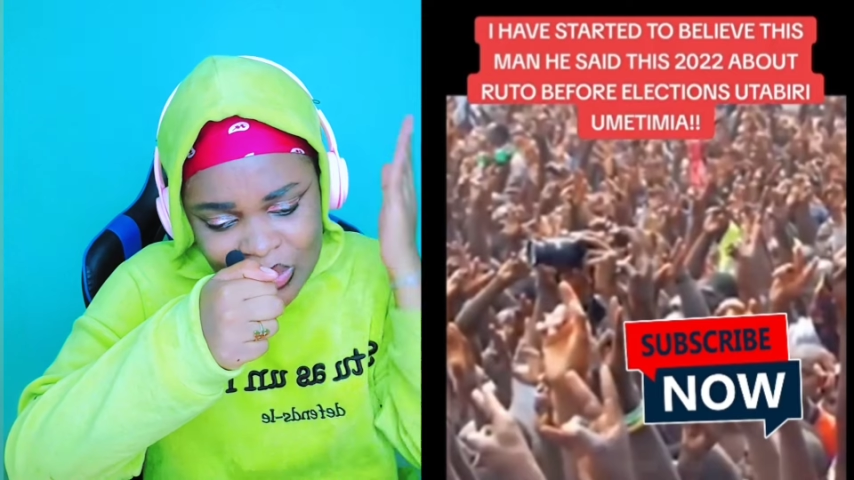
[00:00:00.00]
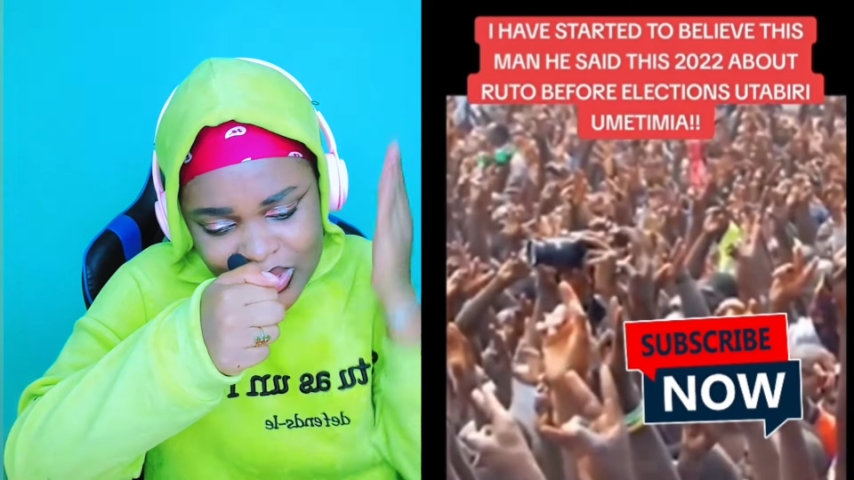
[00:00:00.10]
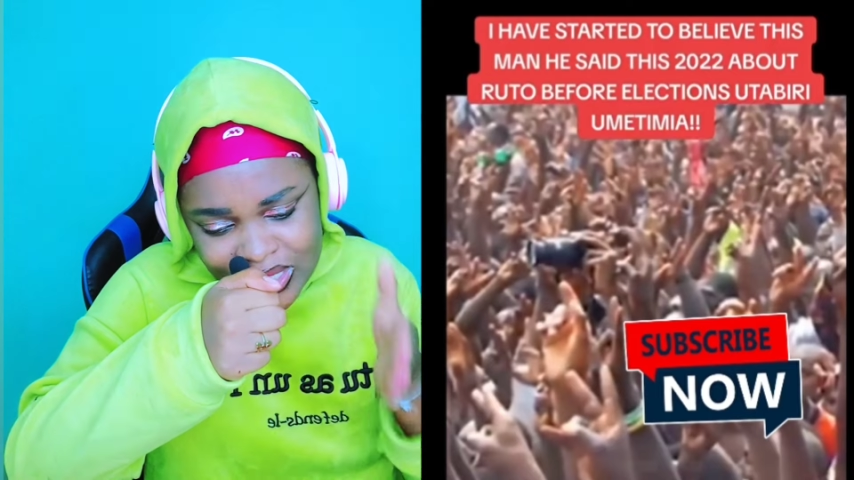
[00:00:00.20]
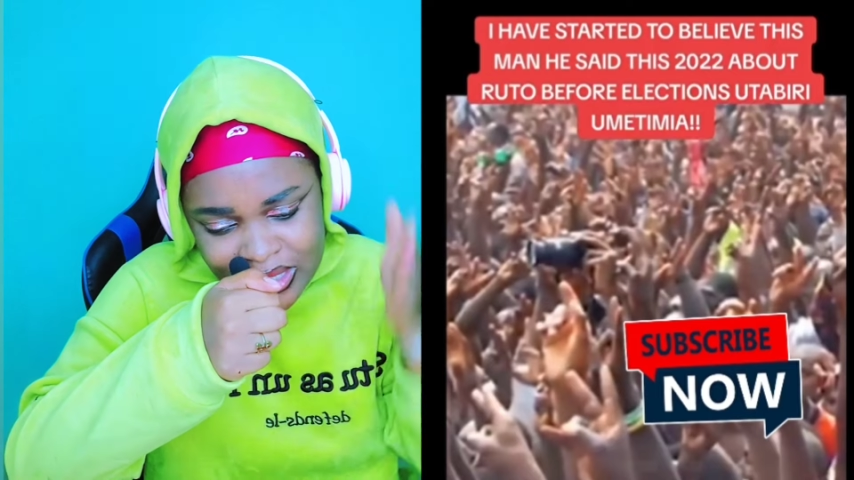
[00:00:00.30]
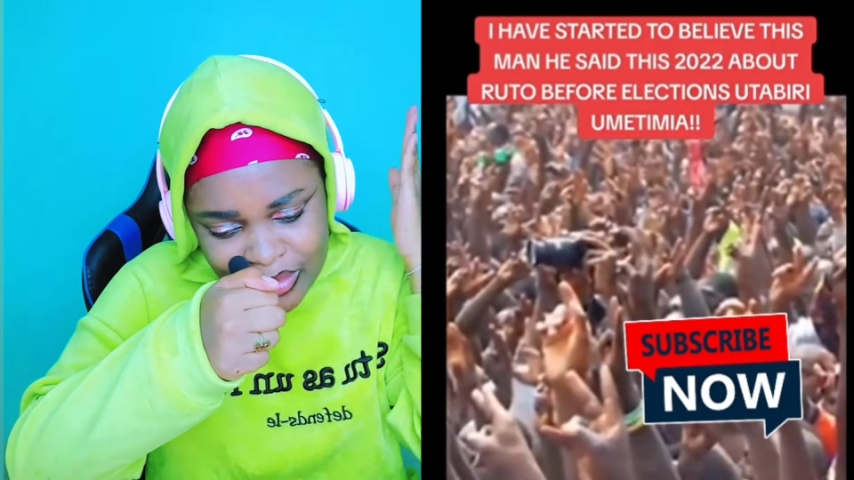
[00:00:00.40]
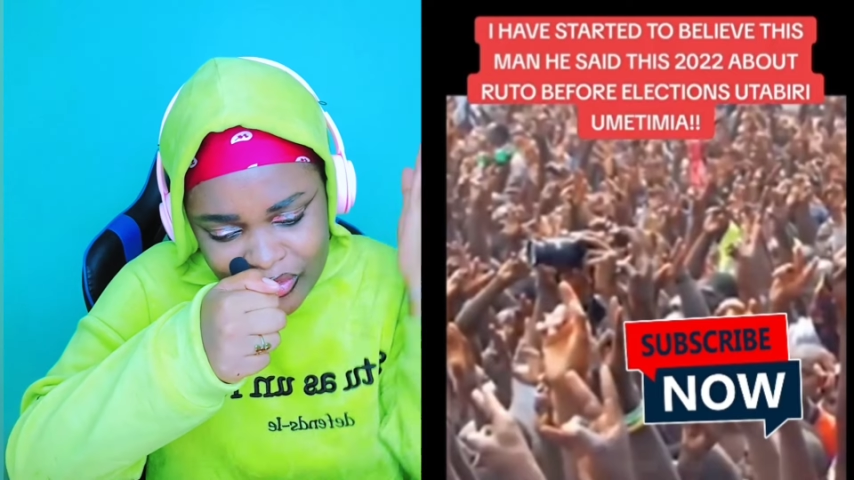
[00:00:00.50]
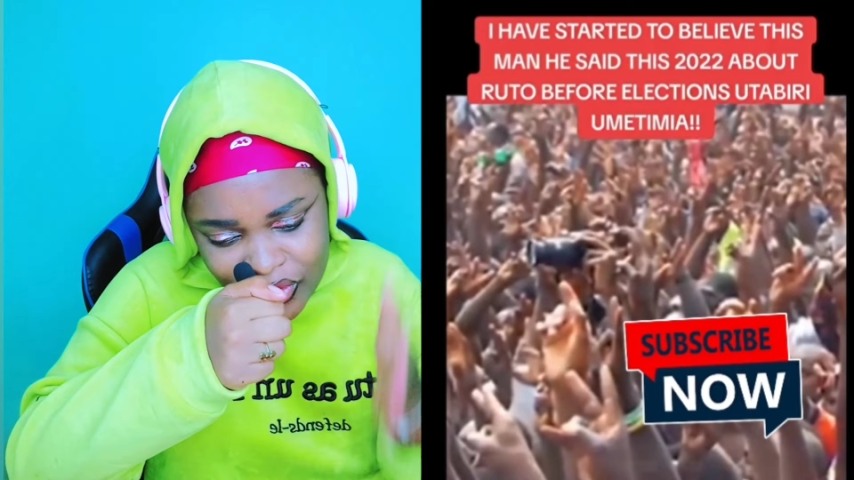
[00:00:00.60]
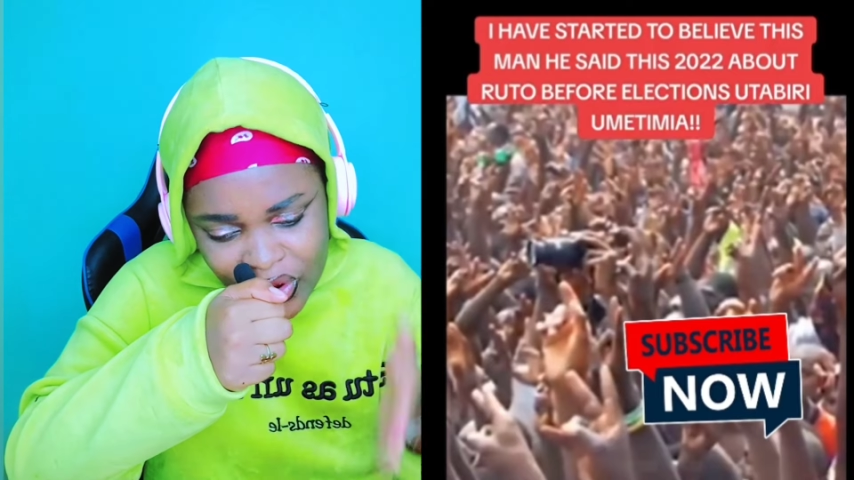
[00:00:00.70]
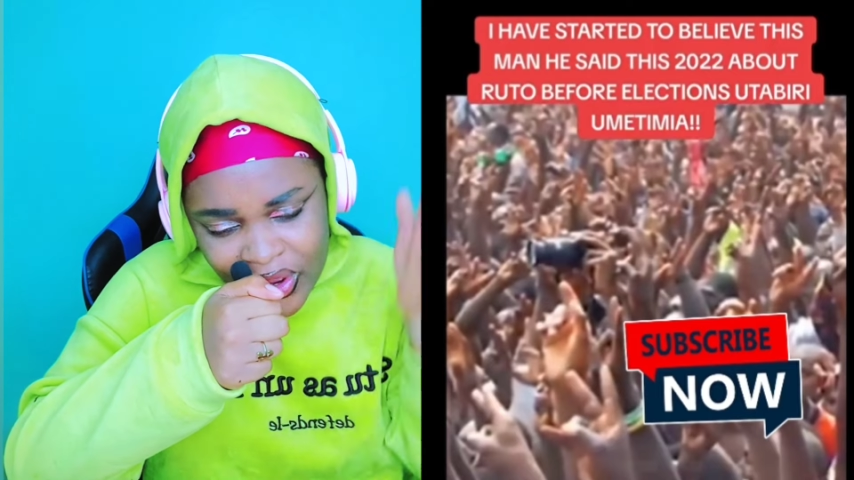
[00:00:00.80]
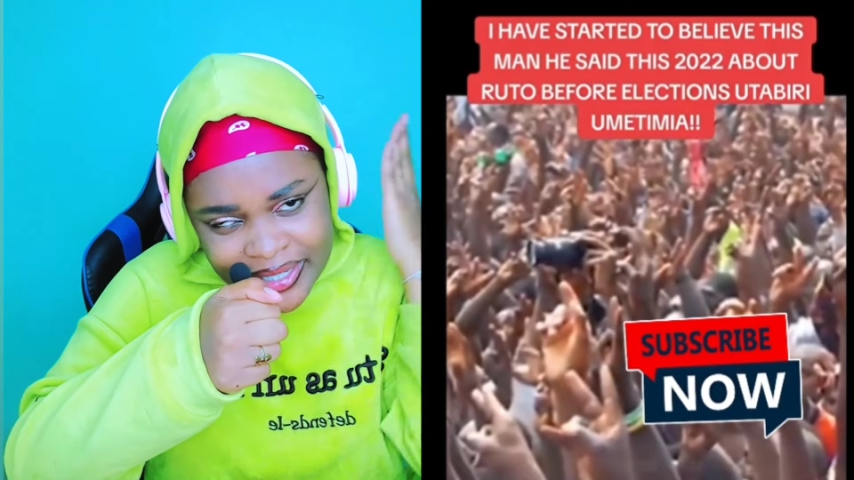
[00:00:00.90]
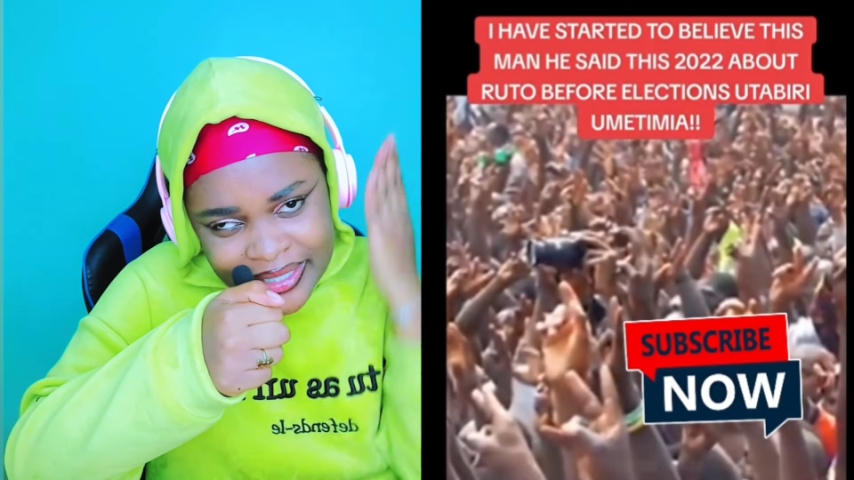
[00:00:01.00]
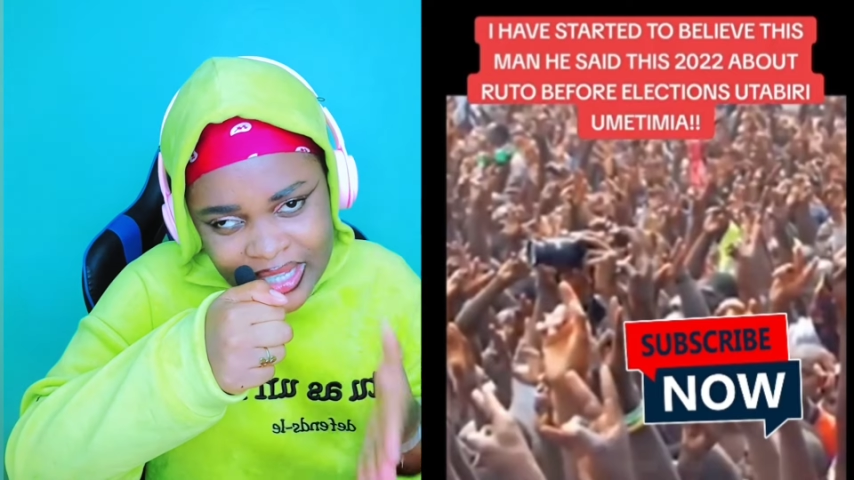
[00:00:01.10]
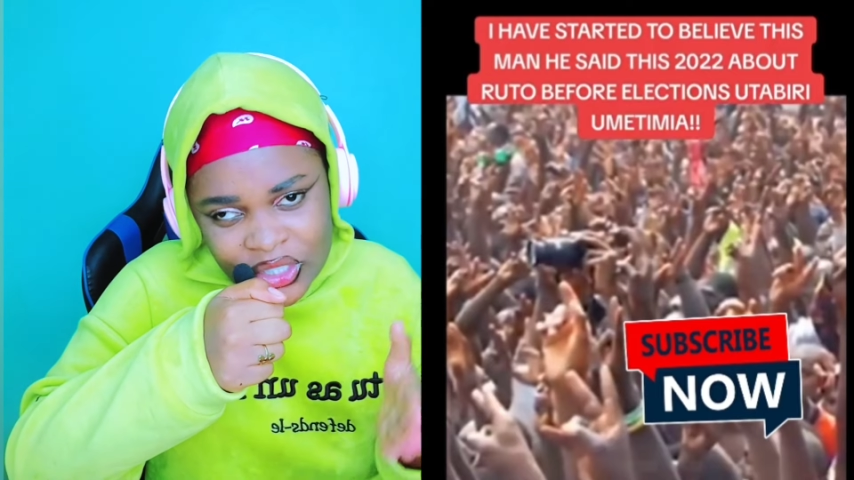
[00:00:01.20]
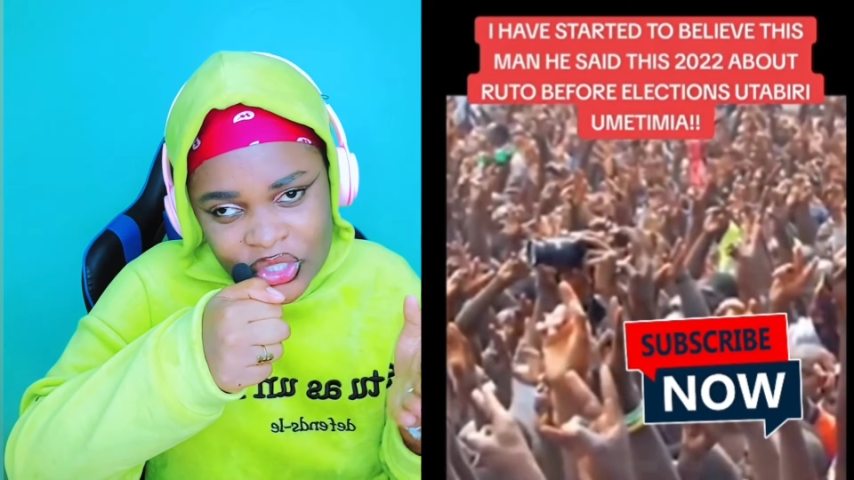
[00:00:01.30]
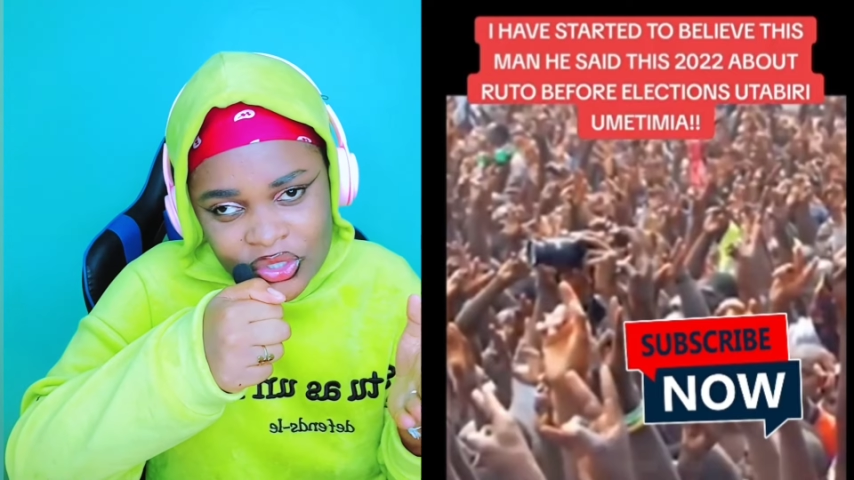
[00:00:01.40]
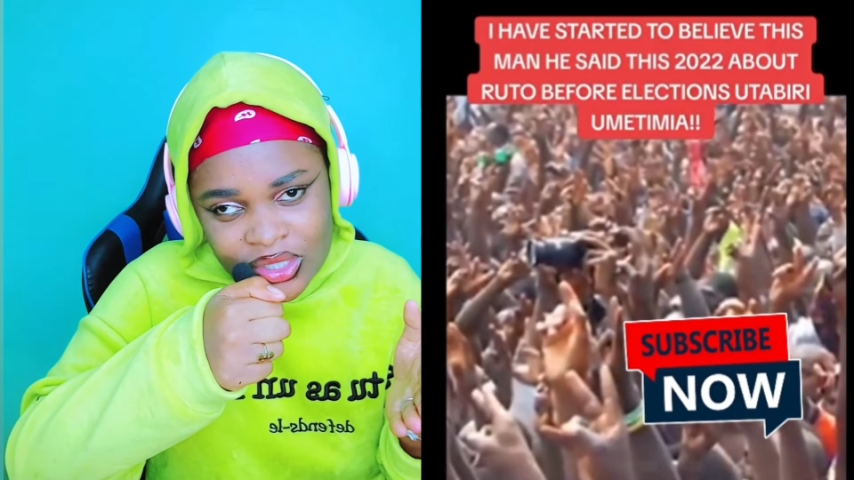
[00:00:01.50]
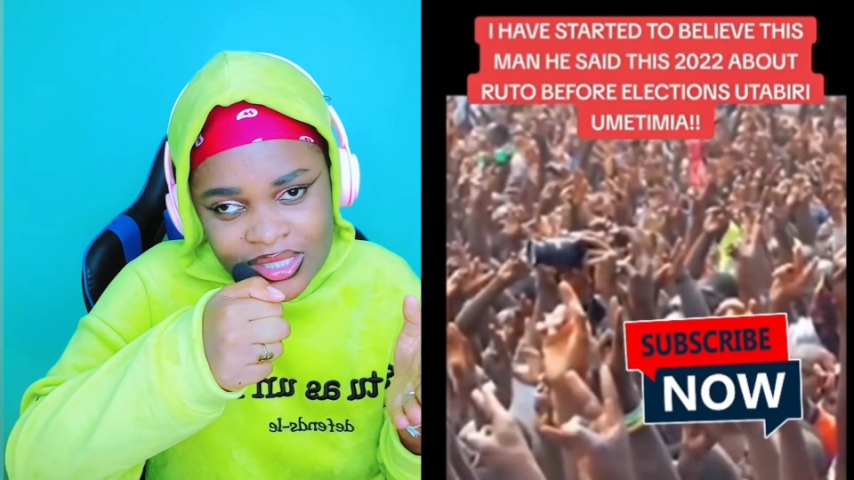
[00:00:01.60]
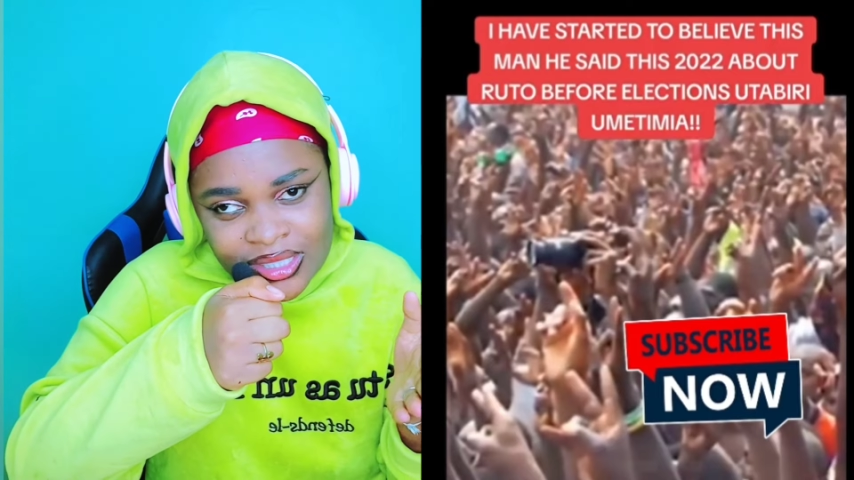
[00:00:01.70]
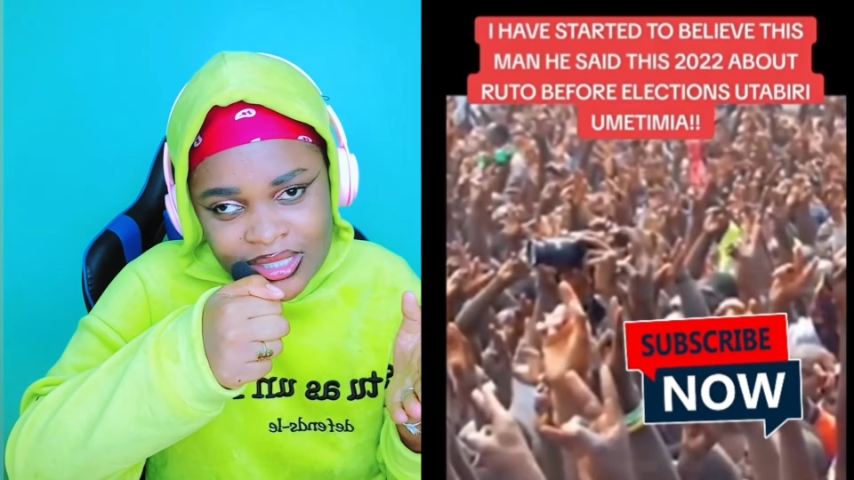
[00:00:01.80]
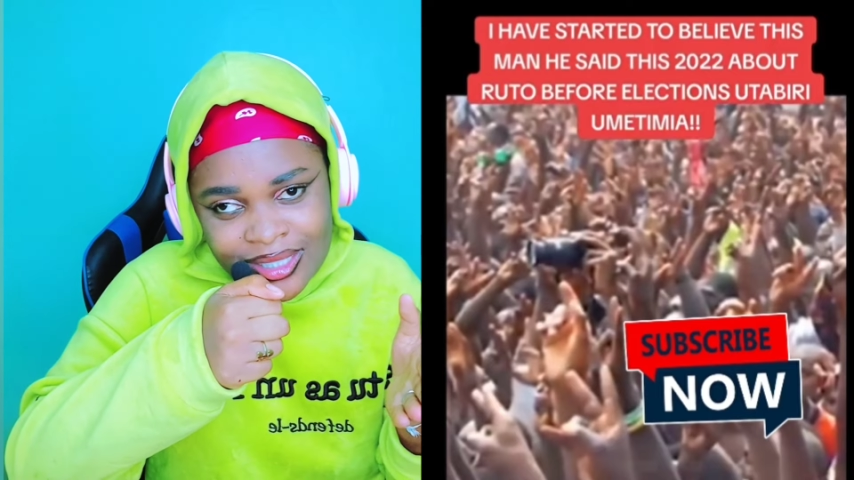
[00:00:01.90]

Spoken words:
was before elections.